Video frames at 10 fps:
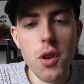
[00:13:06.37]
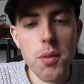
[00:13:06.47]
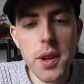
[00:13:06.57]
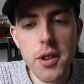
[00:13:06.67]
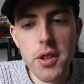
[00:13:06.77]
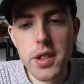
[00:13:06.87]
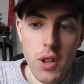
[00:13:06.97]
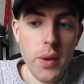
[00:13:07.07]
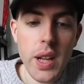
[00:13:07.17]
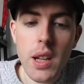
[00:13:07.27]
hour period,
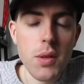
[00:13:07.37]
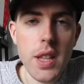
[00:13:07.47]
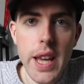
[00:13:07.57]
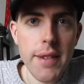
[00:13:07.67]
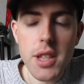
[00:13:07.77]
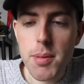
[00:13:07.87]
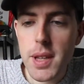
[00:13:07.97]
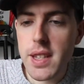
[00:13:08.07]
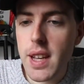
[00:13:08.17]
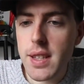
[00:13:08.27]
you know, including the
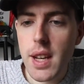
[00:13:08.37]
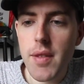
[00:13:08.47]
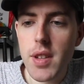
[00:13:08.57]
FTP test and